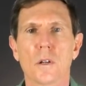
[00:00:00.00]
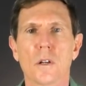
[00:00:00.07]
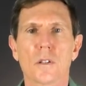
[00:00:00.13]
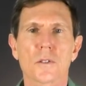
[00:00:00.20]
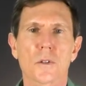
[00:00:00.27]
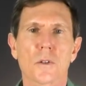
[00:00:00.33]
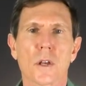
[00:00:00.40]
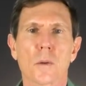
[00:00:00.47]

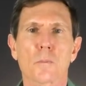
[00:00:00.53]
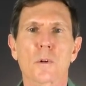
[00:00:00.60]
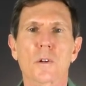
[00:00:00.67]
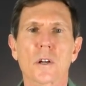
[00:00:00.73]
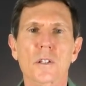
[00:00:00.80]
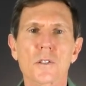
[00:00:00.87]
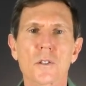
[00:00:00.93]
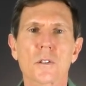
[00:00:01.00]
so that
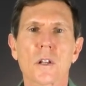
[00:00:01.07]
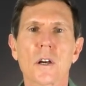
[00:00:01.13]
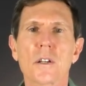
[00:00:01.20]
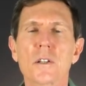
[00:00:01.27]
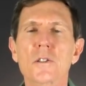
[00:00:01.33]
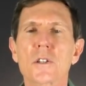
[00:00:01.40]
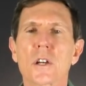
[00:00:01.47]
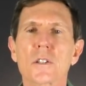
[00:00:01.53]
production line
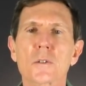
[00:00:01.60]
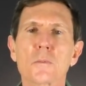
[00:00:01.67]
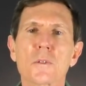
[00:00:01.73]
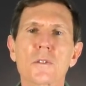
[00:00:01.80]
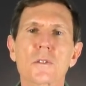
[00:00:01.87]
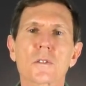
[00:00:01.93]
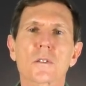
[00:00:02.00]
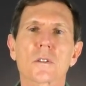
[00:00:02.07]

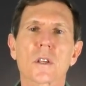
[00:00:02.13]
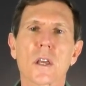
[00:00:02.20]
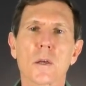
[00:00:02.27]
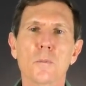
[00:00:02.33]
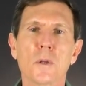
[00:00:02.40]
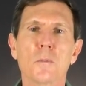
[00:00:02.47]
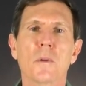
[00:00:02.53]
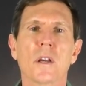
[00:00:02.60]
adjustments can
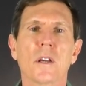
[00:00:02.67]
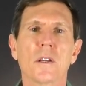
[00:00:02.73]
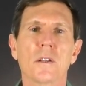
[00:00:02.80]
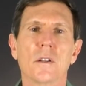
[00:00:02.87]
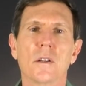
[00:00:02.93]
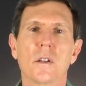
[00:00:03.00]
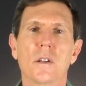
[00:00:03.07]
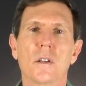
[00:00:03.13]
be made
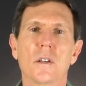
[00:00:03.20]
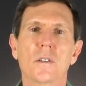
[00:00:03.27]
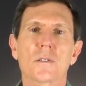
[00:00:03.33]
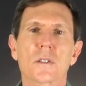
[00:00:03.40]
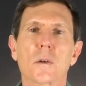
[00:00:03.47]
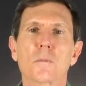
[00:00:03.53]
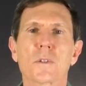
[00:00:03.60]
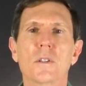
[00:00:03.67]
if
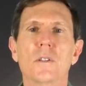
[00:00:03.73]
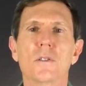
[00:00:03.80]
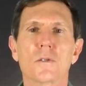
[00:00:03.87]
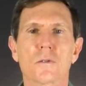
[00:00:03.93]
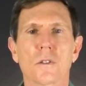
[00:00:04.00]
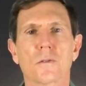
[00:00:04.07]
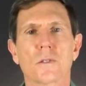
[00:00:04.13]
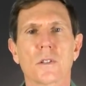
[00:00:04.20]
something is
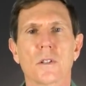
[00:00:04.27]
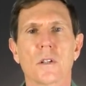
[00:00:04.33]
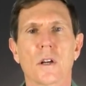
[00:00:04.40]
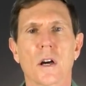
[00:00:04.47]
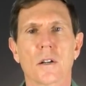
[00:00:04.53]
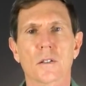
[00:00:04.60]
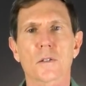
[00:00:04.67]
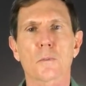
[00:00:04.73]
drifting
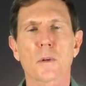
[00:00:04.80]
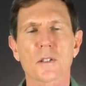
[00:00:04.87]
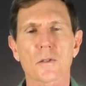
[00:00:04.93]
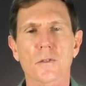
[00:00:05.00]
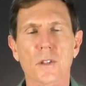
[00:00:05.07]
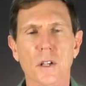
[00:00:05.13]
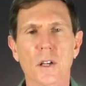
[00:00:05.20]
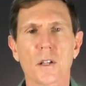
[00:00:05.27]
out of
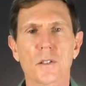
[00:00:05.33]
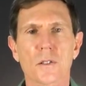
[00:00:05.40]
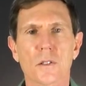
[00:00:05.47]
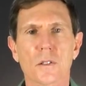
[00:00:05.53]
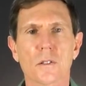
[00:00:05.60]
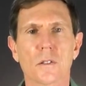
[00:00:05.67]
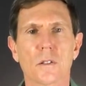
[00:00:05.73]
specification.